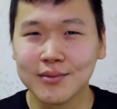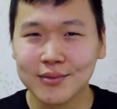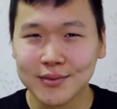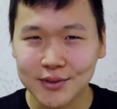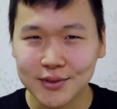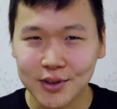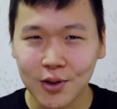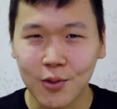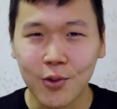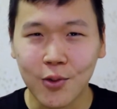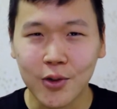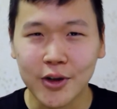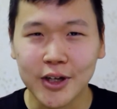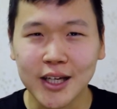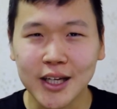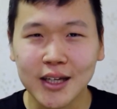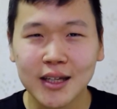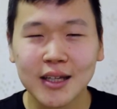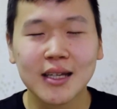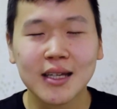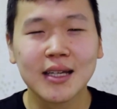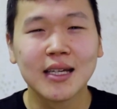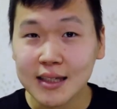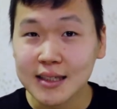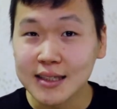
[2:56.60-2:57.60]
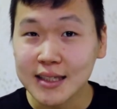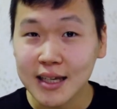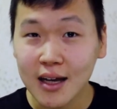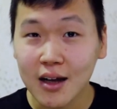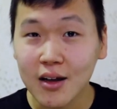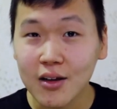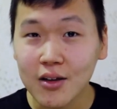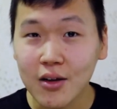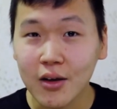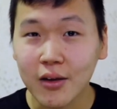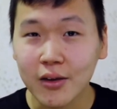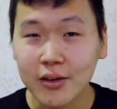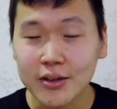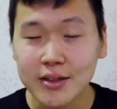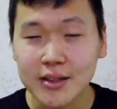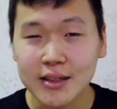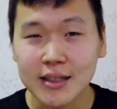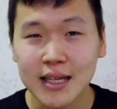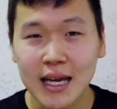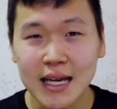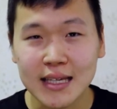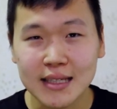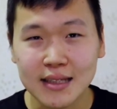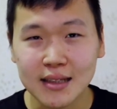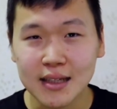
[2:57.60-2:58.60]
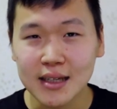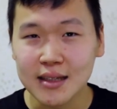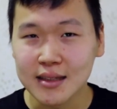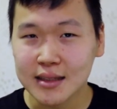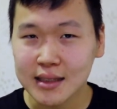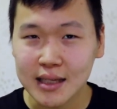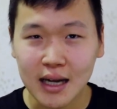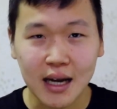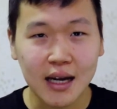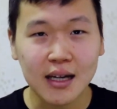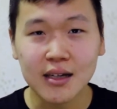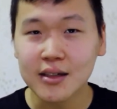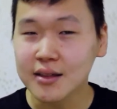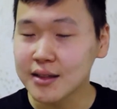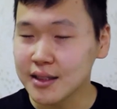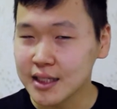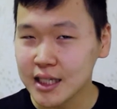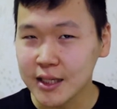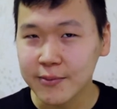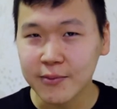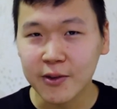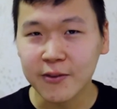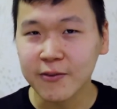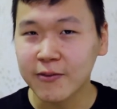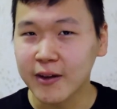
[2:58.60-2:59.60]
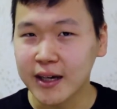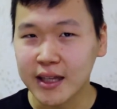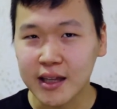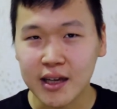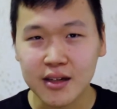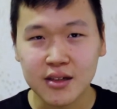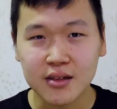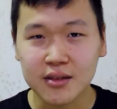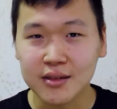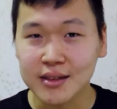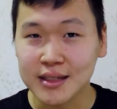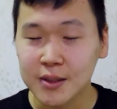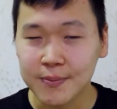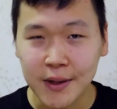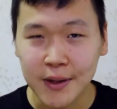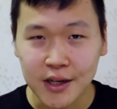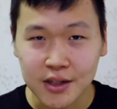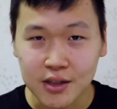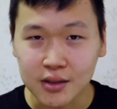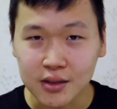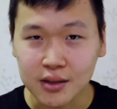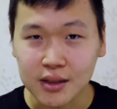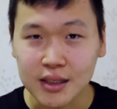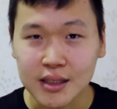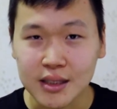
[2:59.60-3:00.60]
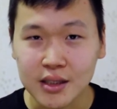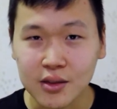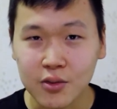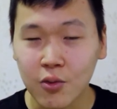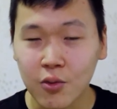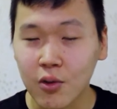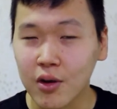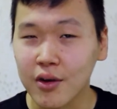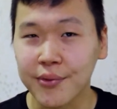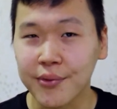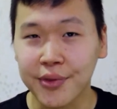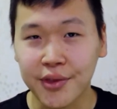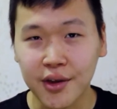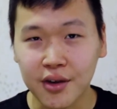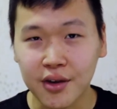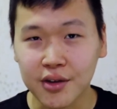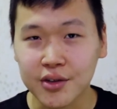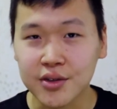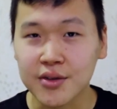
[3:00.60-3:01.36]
Don't worry. Seattle Colleges has an entire team of financial specialists who are there